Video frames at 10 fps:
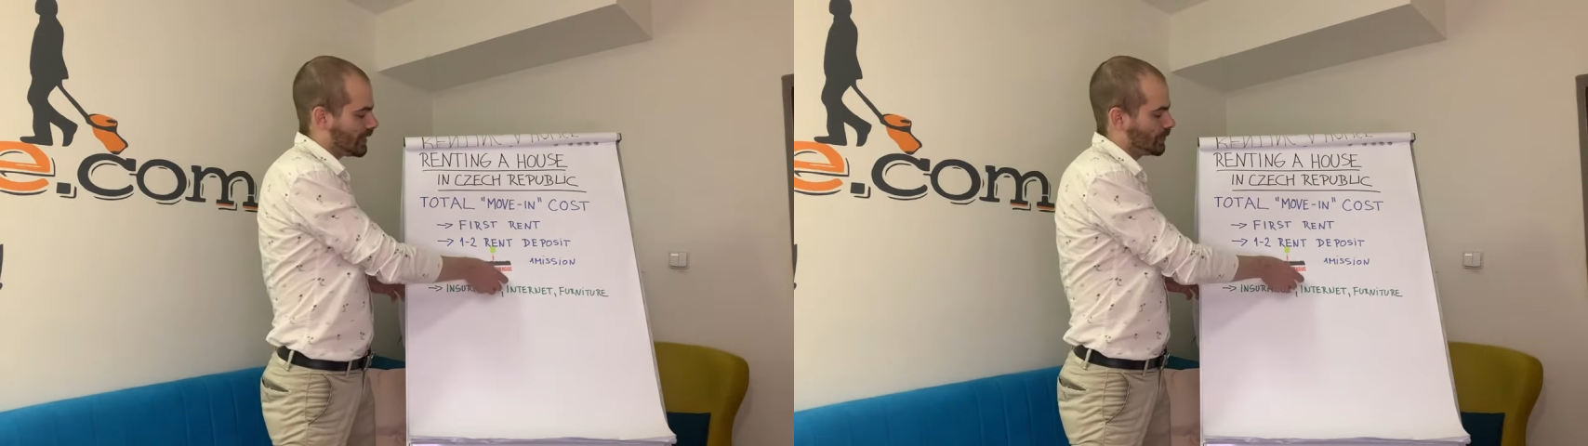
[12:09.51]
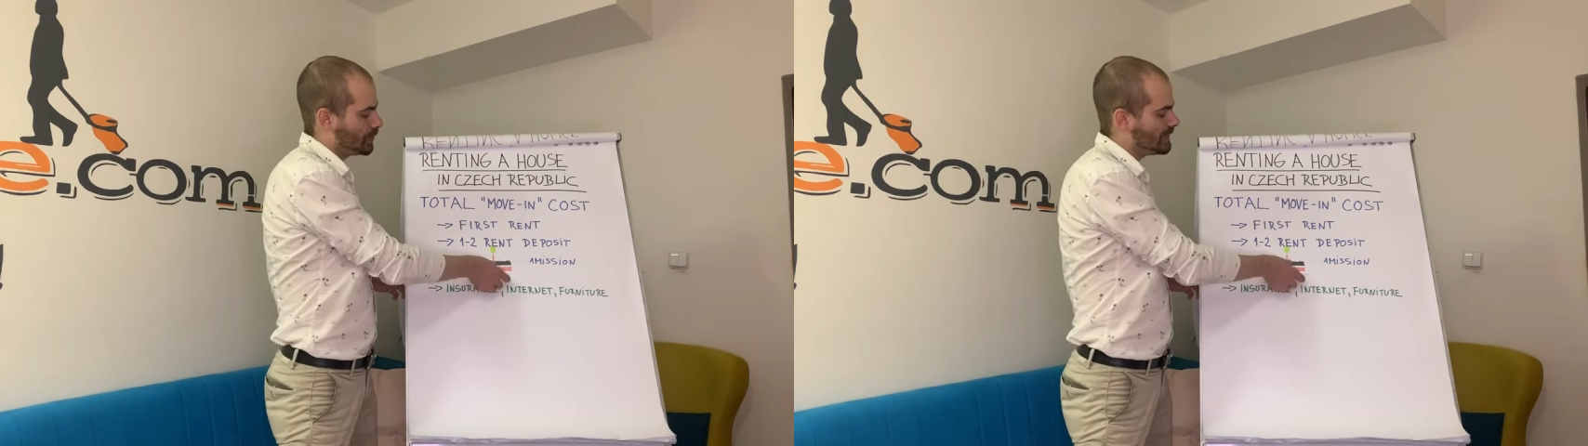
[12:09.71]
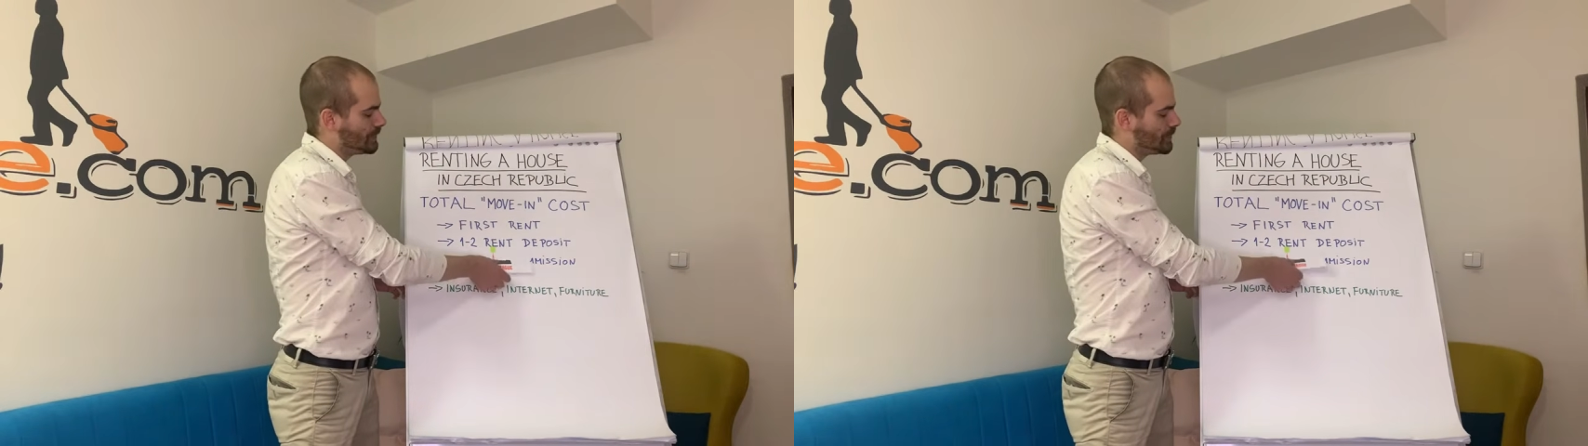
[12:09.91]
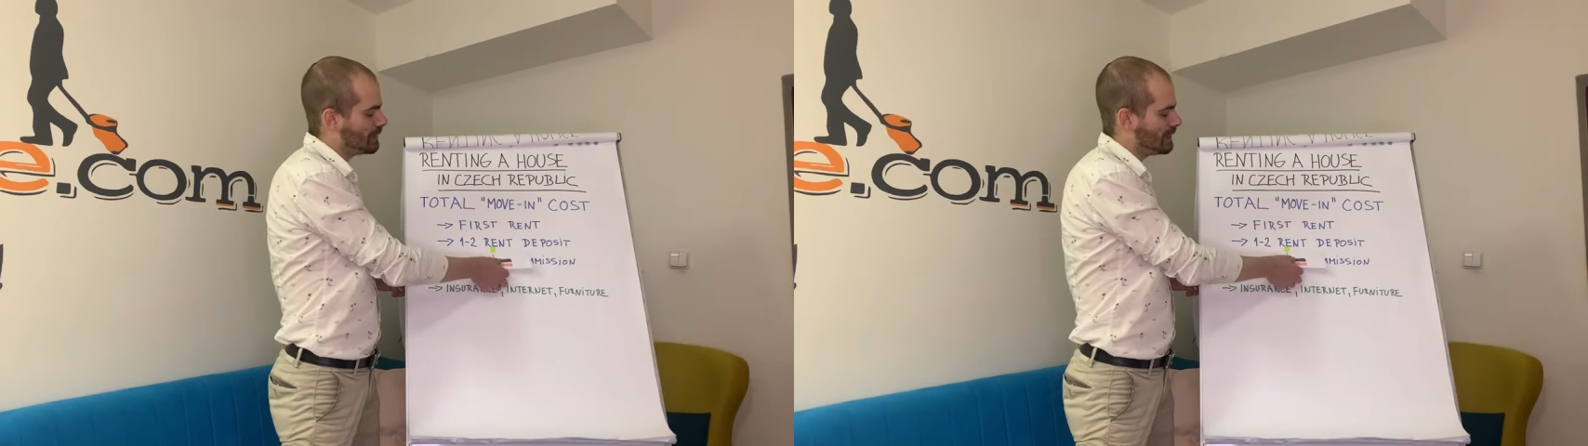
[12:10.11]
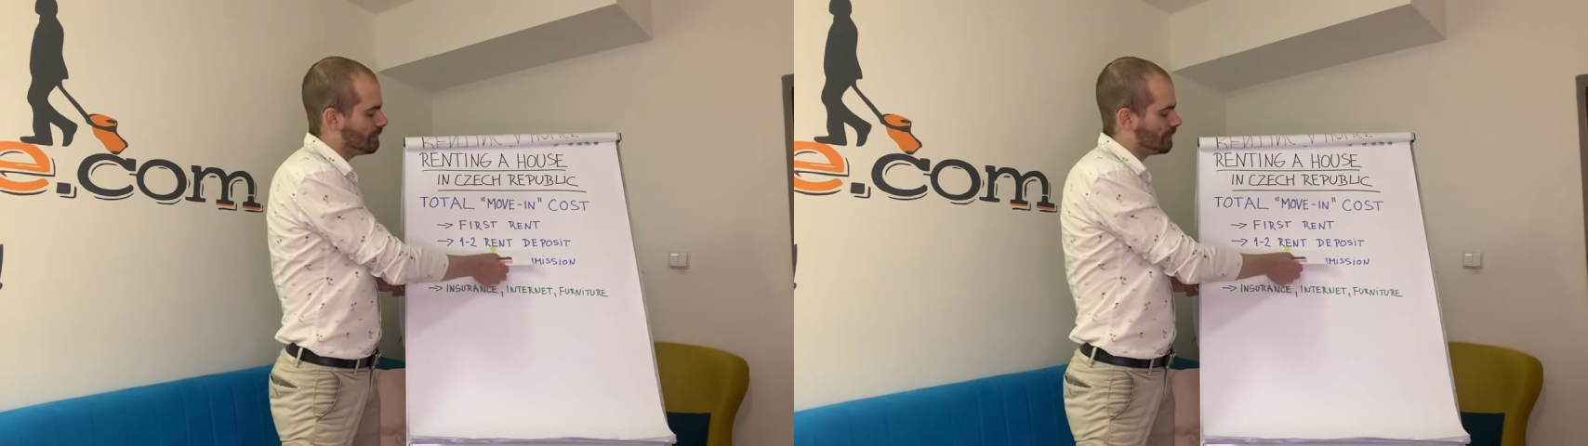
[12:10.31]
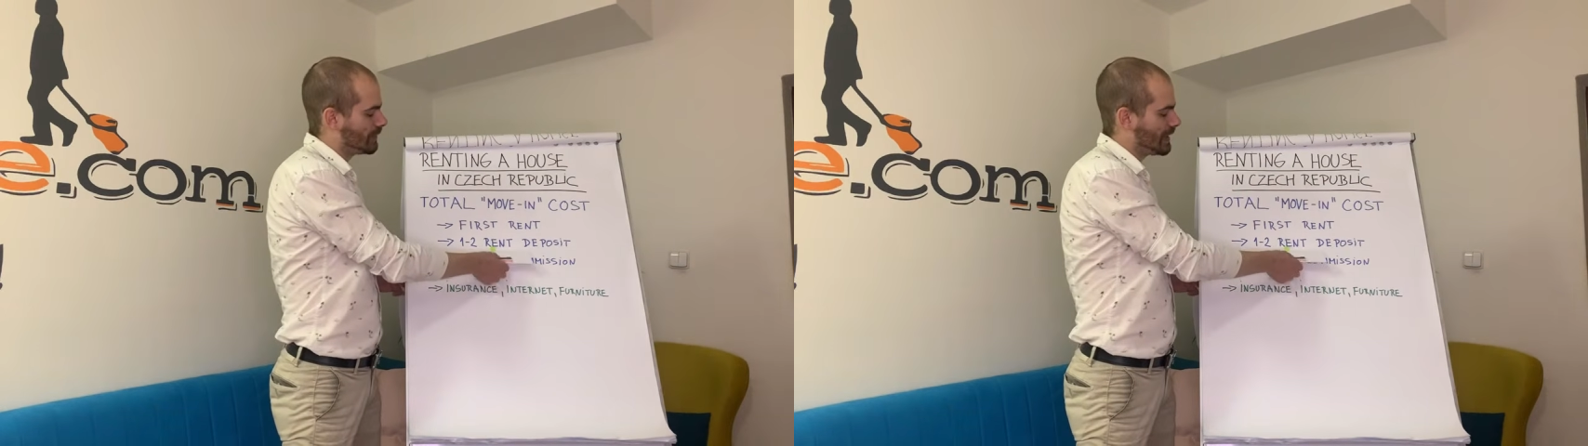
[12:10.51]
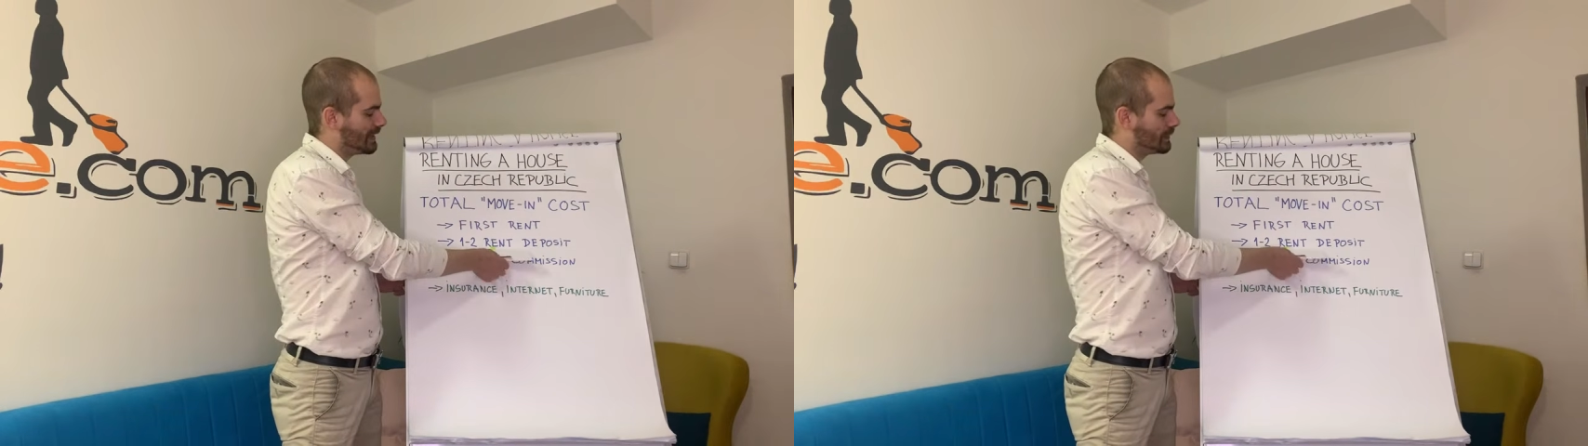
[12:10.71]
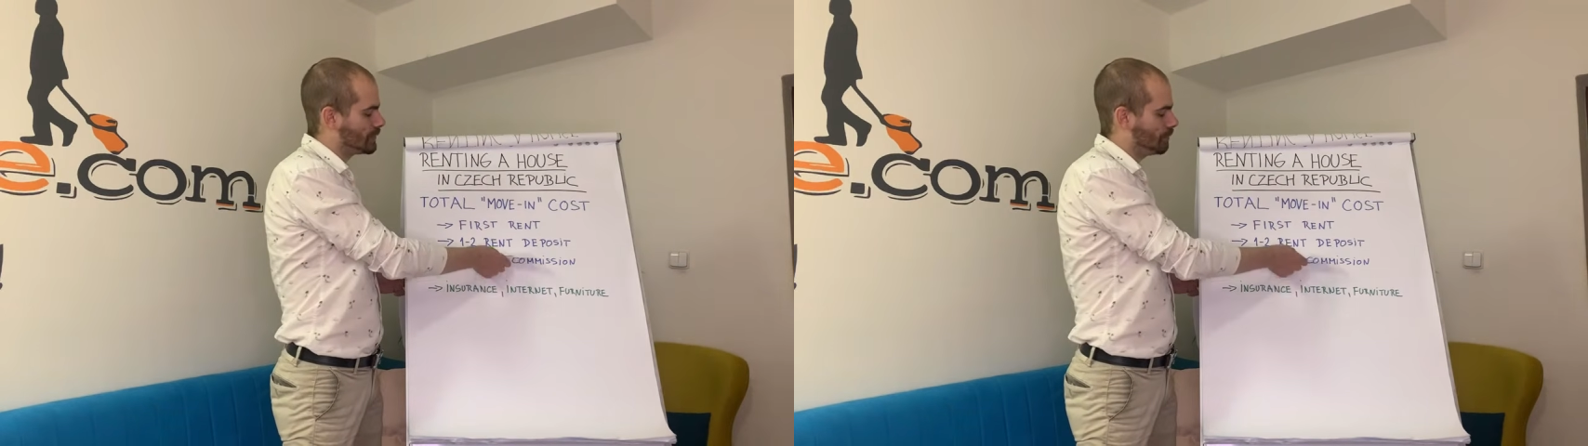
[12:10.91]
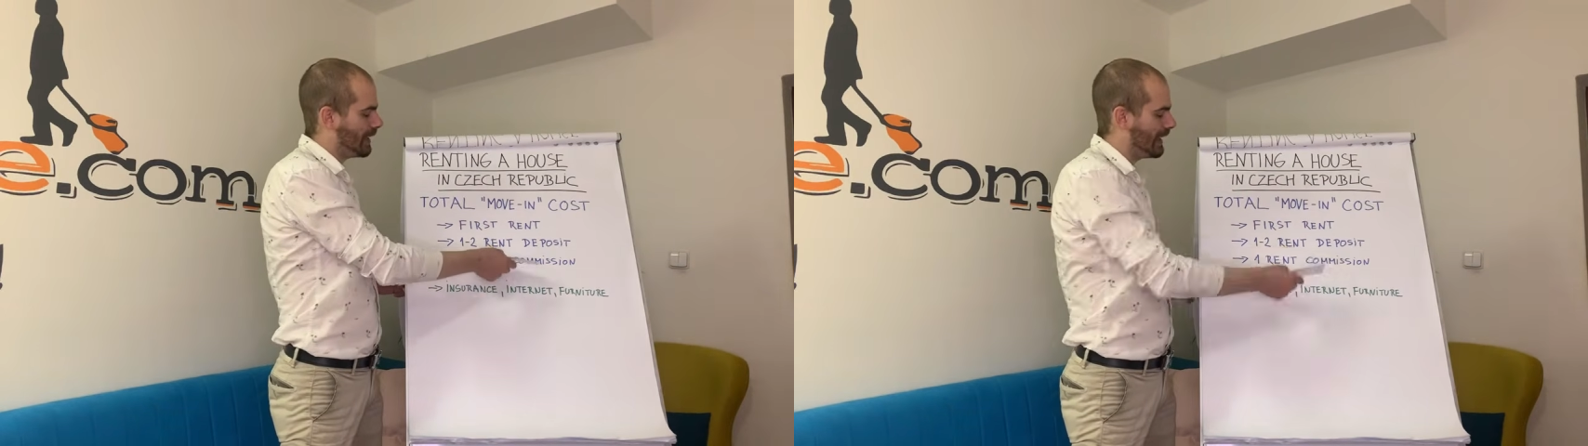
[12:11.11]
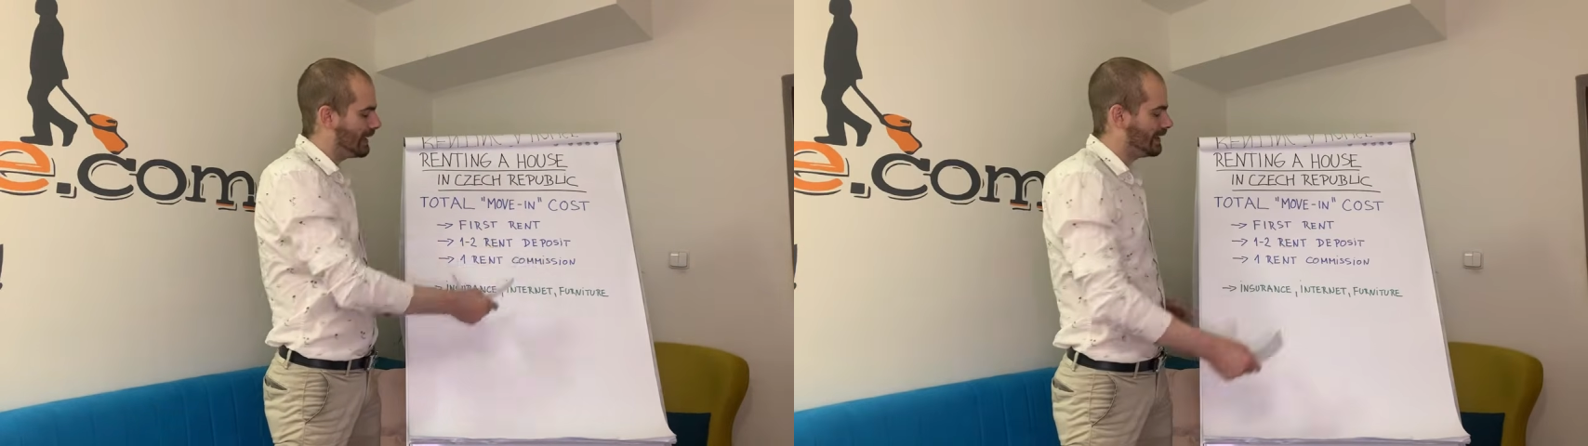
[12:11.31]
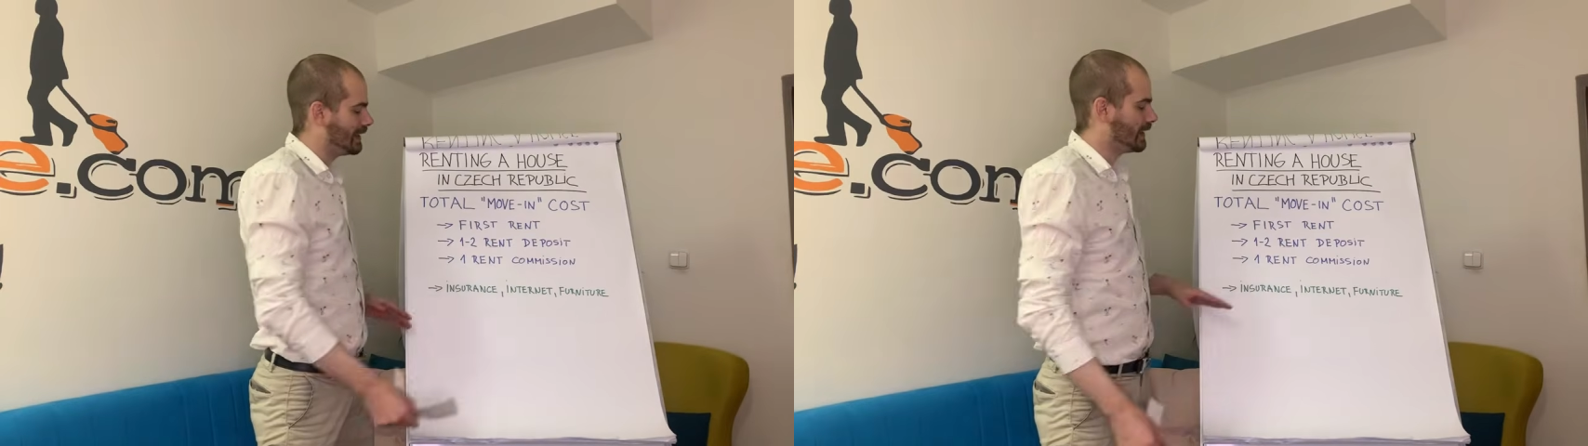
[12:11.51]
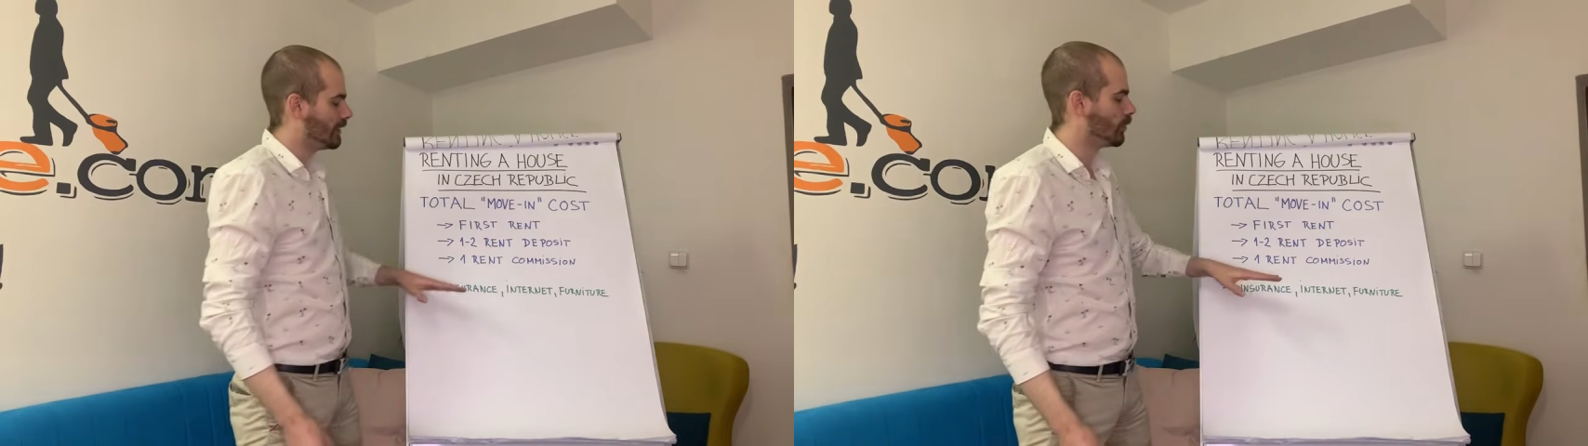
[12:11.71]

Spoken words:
you need to be ready to pay